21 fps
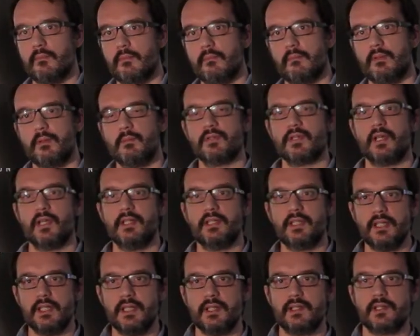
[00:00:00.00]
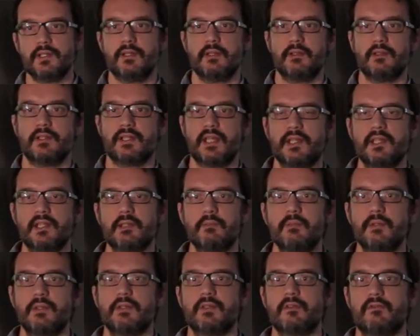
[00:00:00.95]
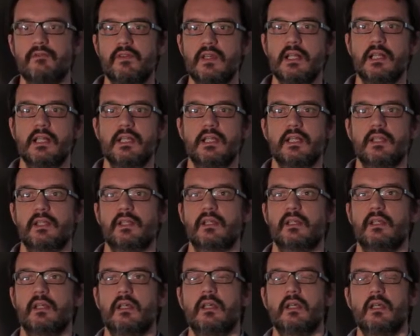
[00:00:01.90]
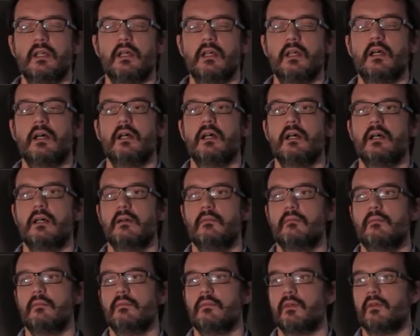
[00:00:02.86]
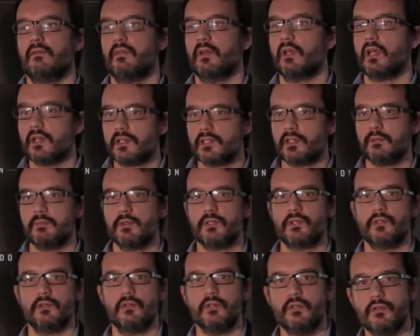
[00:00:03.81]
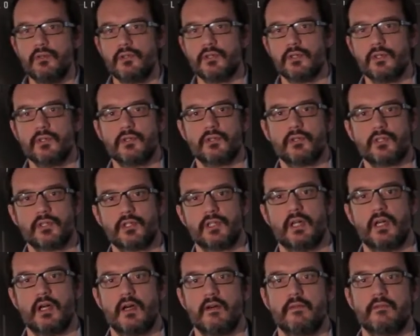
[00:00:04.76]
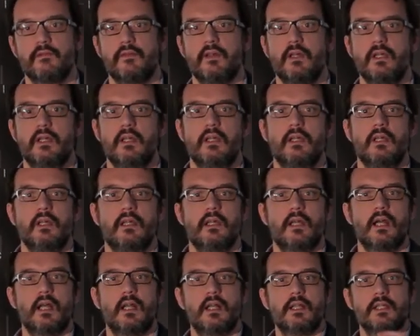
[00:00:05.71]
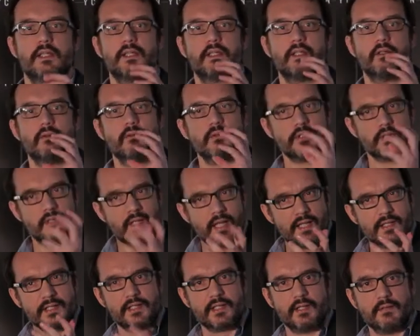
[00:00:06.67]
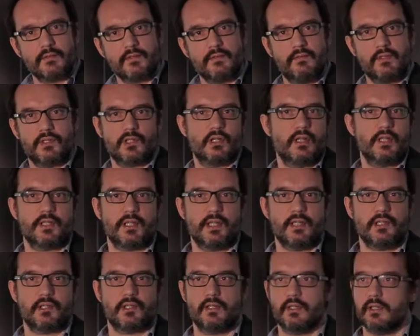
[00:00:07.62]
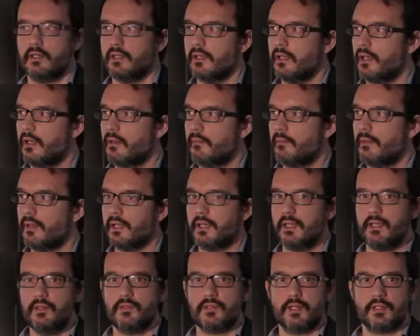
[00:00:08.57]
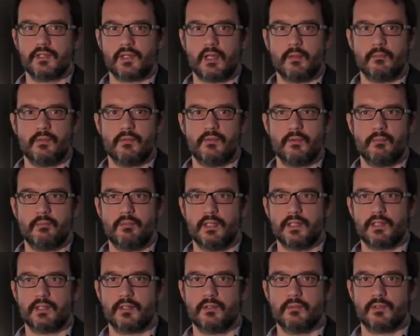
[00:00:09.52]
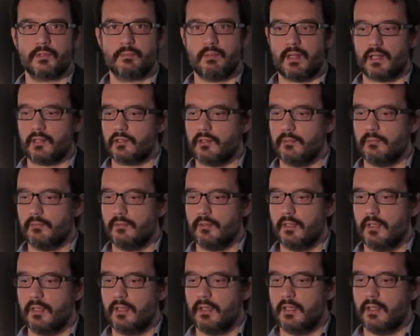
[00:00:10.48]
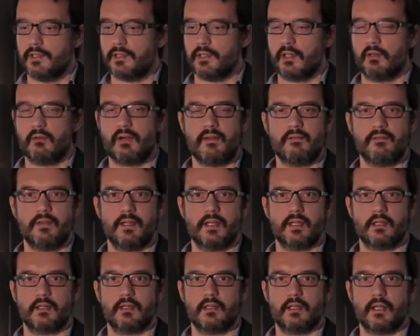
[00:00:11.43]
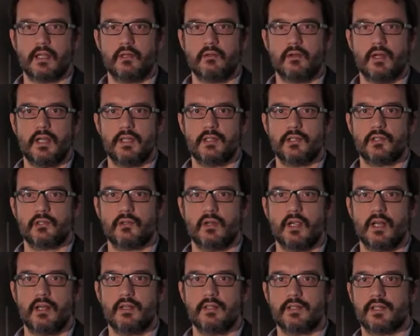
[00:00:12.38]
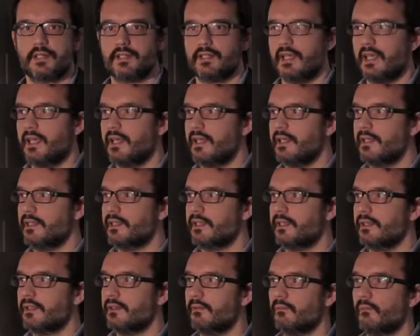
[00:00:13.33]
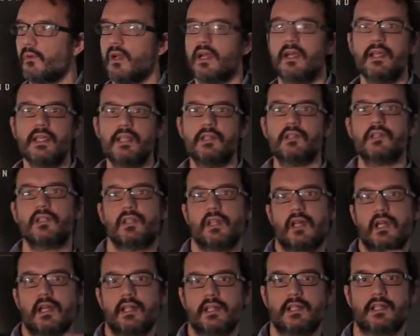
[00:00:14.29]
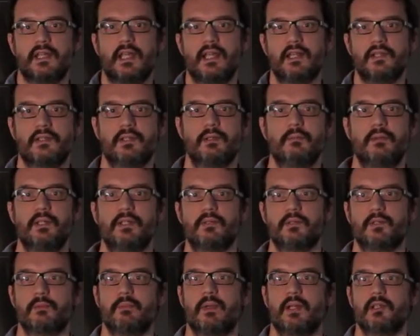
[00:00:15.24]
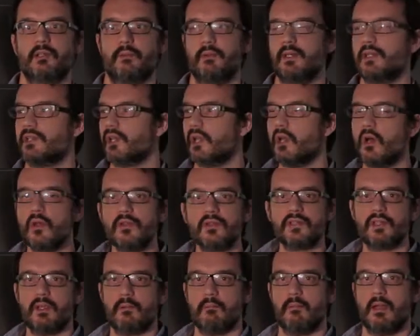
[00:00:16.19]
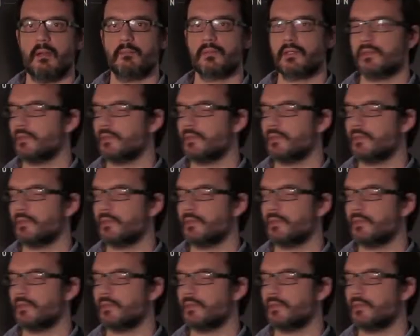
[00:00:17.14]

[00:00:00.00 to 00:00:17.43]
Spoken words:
people's ideas, sentiments, feelings of your customers, your users, your staff. And it also lends itself to visualization. I'm going to use the example of the political spectrum. It's a graphic I created to try and understand where each side stands on the political spectrum. And it's a concept map, so